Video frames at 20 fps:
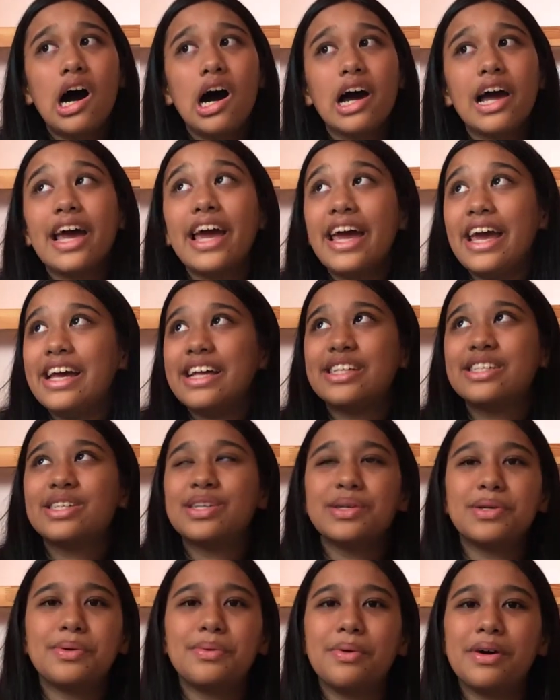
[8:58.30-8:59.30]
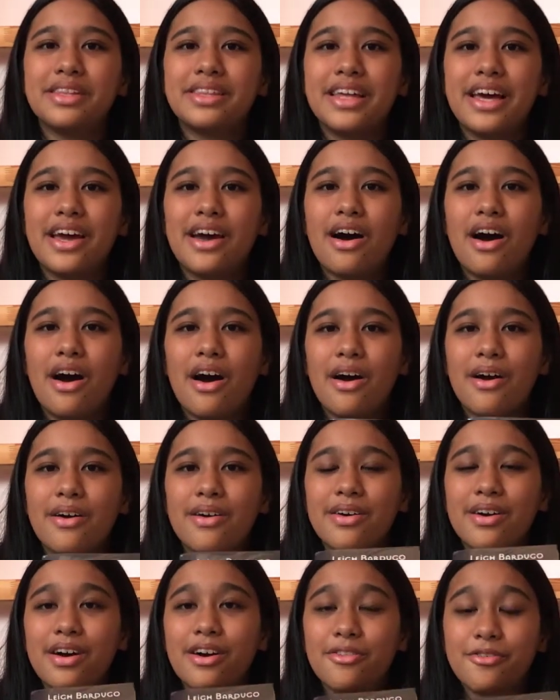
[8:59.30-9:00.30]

hate what they are